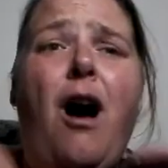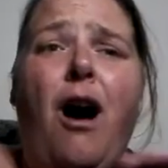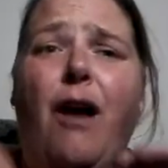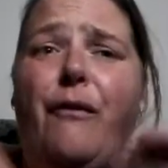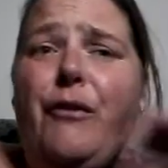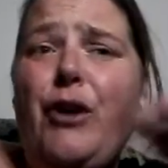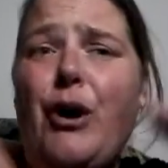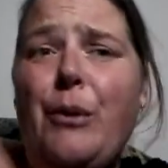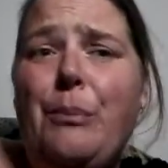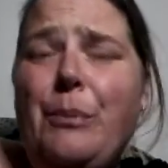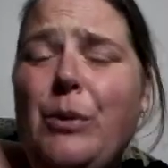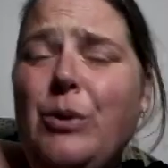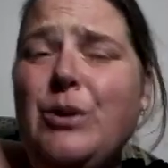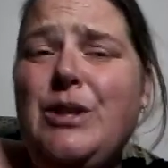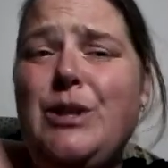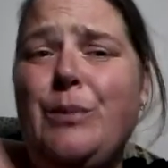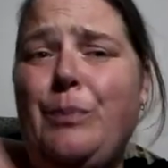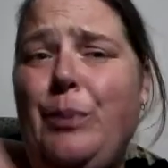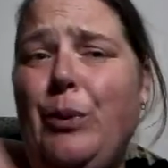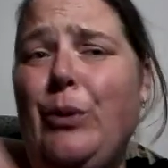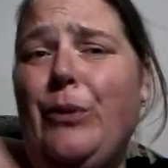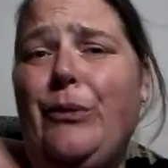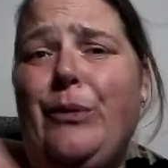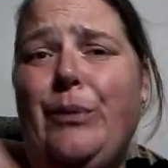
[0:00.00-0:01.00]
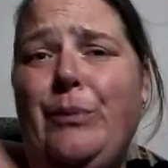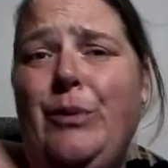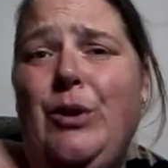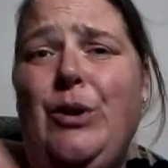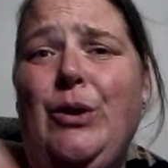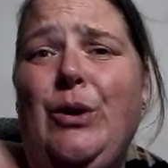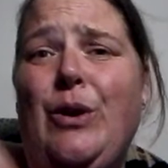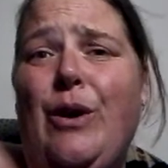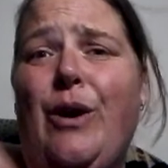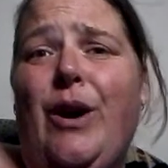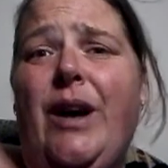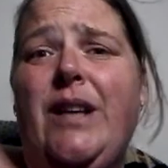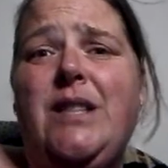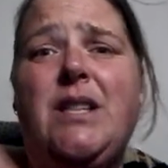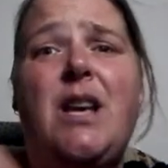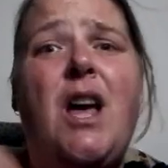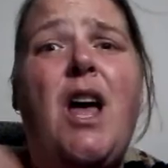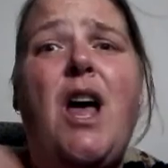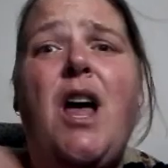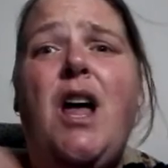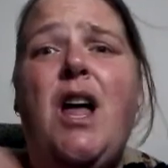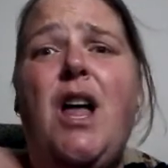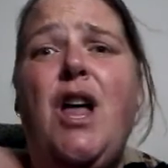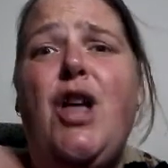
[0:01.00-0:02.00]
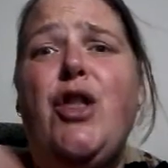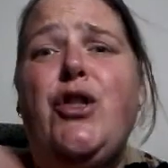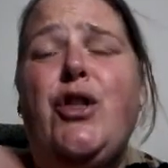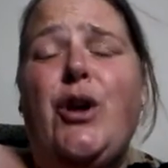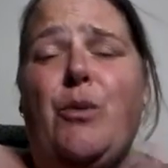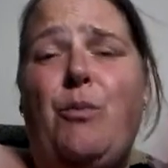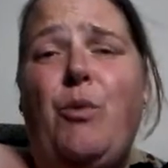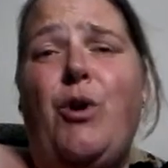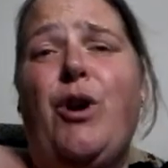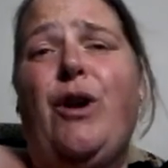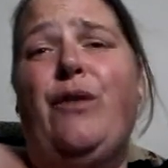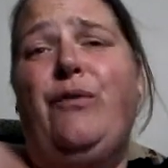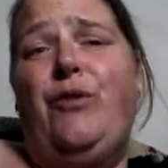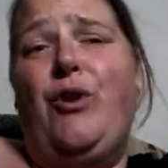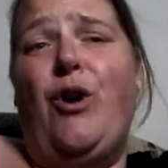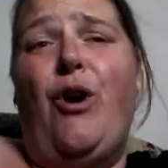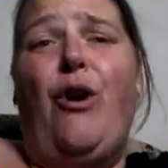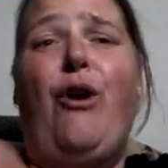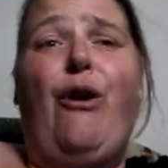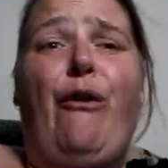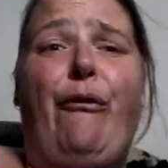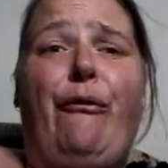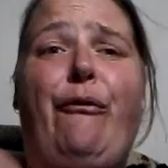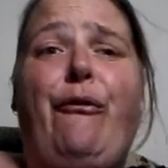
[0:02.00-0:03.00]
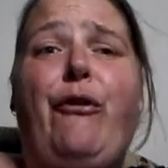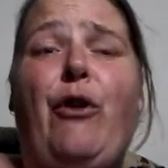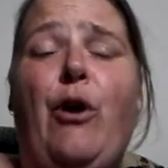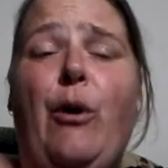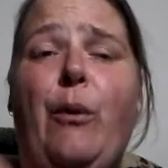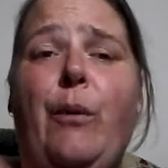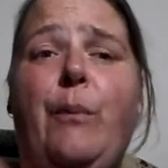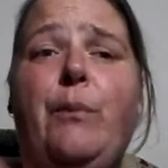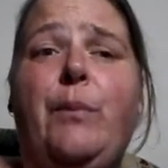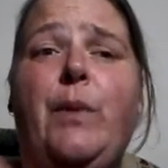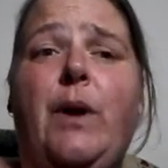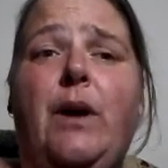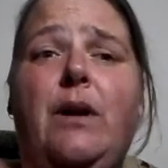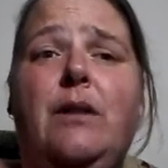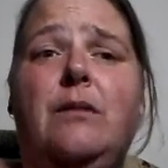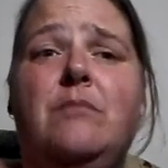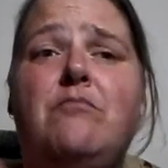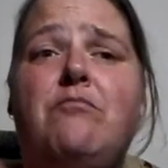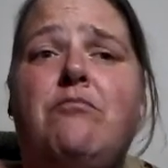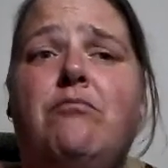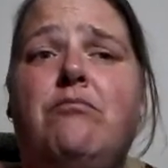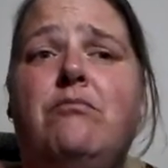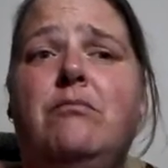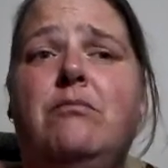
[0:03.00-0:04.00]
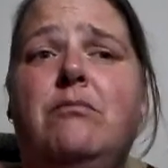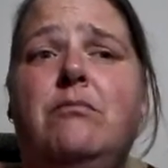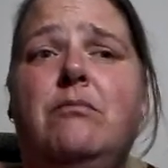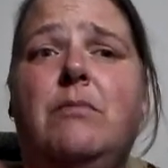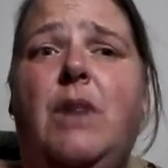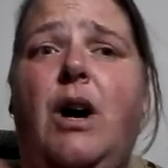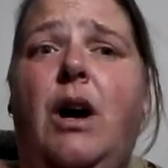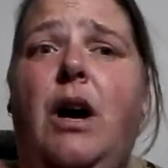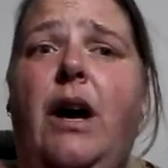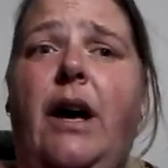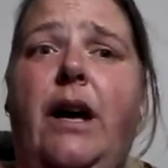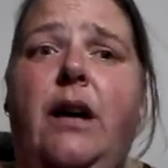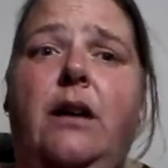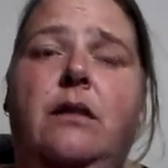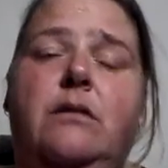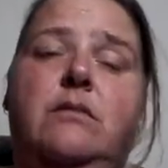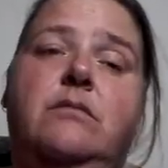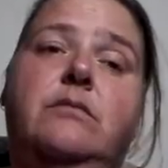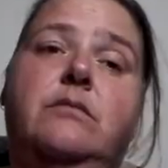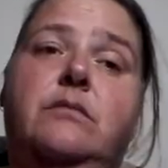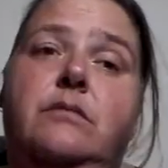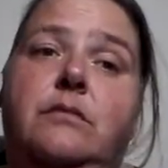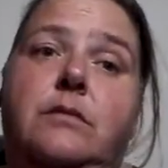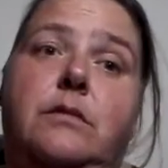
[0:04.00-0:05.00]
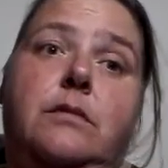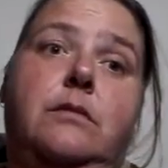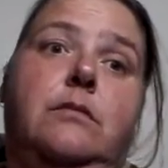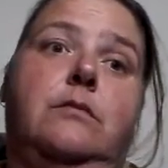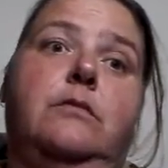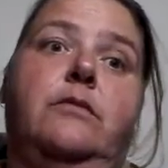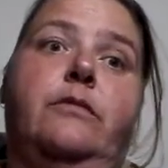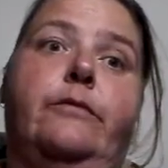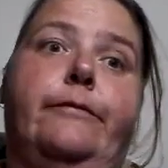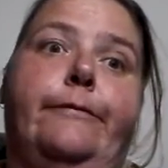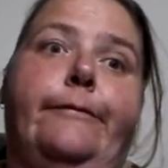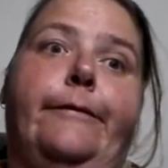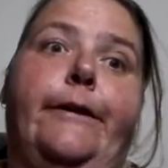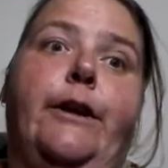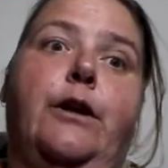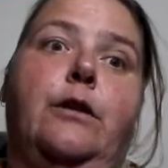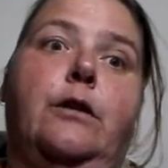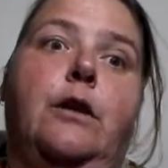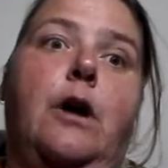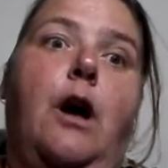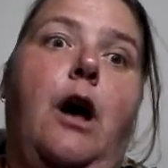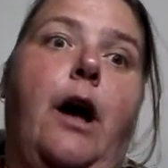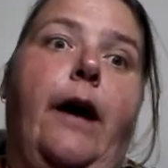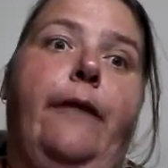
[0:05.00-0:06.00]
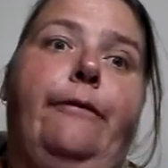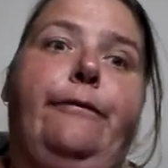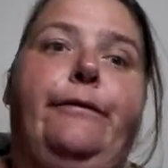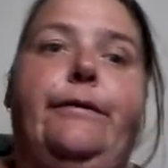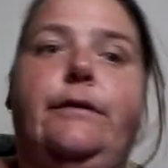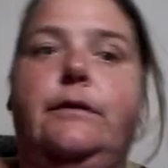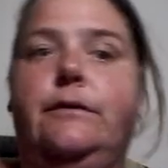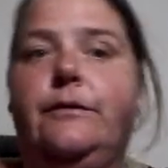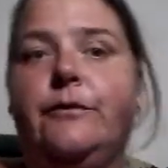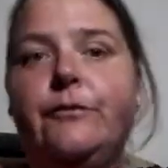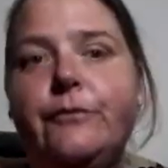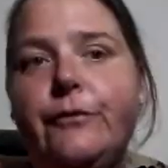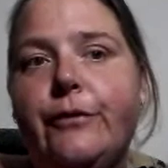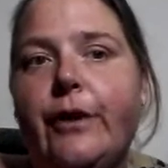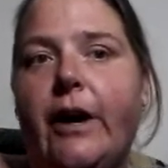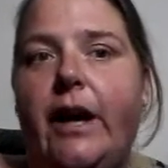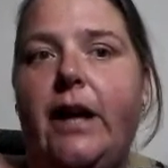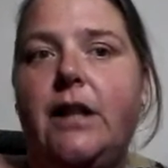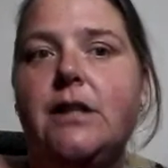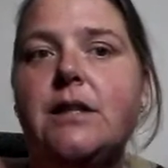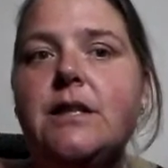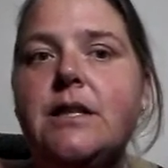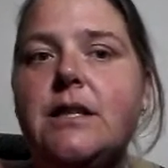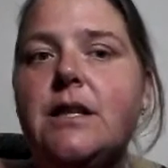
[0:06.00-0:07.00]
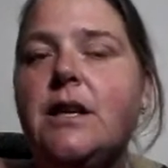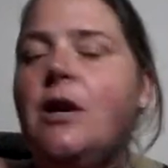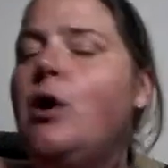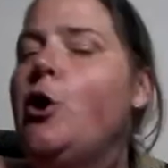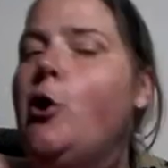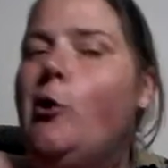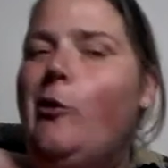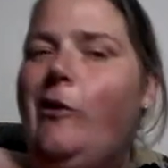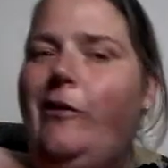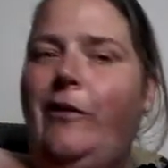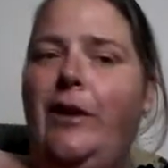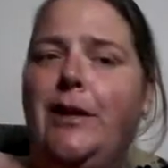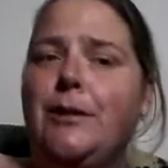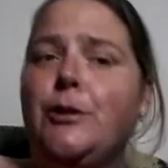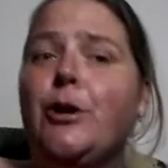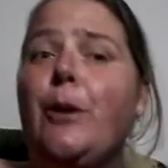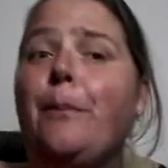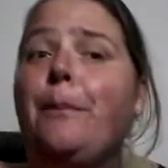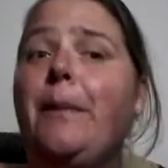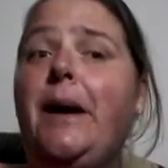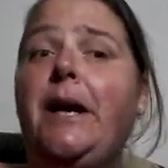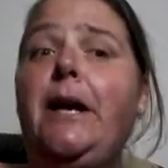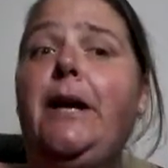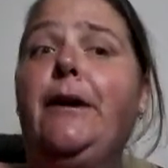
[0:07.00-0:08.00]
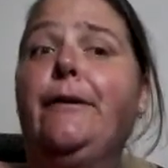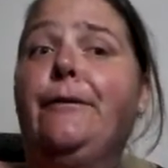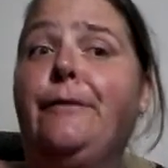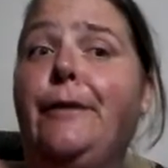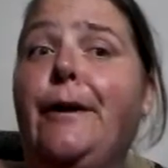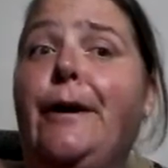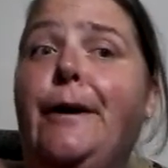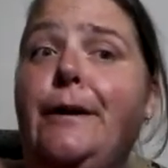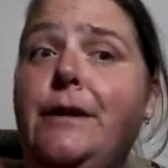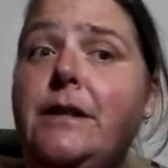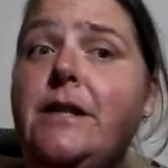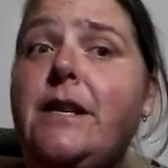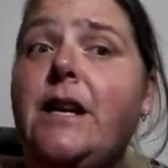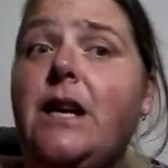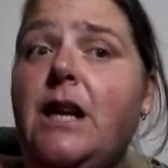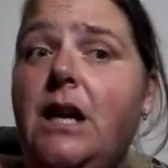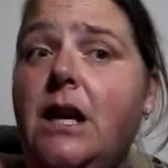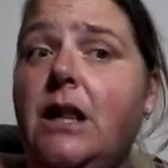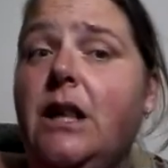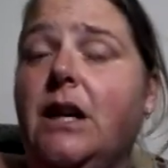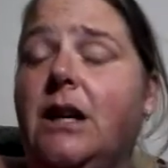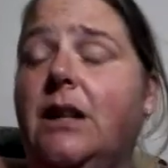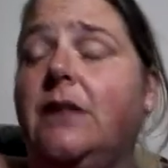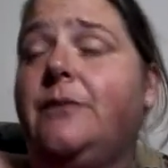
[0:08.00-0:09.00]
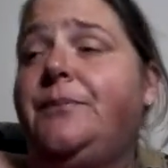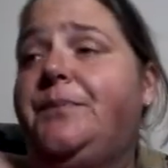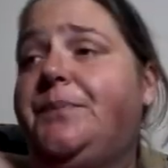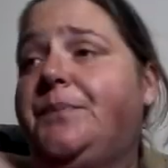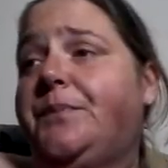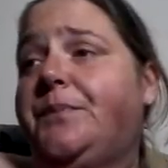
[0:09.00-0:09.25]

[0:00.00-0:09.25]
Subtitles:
I've got more support from you guys than what I've got from my real life friends. And there's not many of those either.